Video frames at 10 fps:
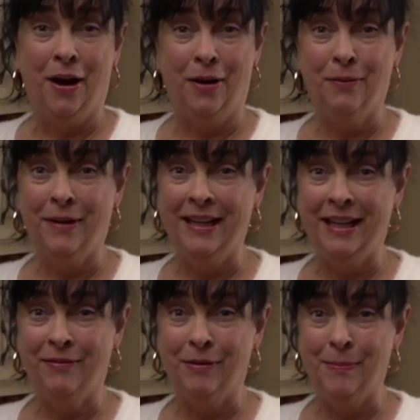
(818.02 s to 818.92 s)
All right,
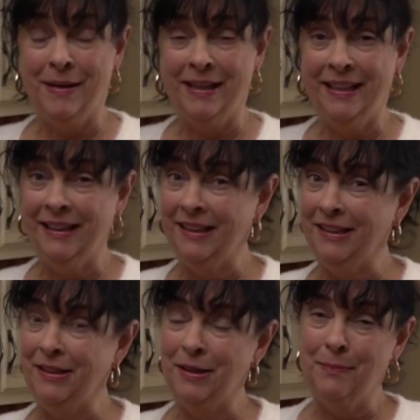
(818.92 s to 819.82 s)
everybody, the
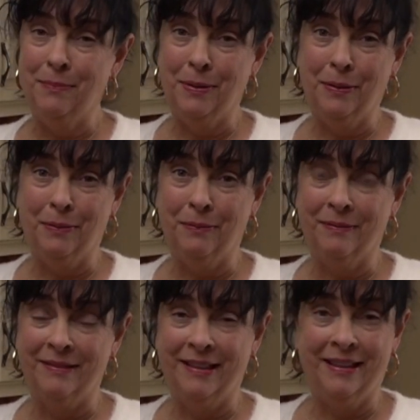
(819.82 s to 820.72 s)
gumbo
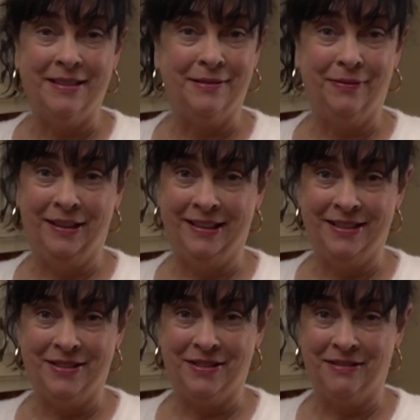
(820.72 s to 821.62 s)
is
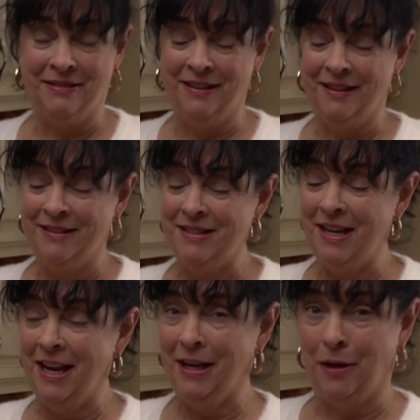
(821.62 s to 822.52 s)
finished.
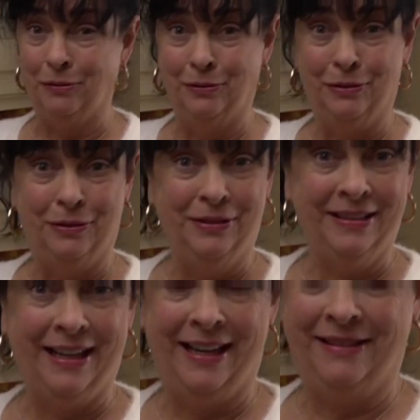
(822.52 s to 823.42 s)
Take a
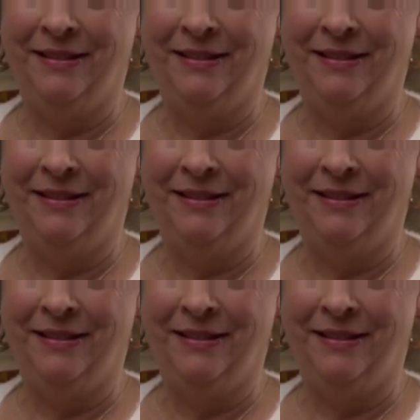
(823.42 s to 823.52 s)
look at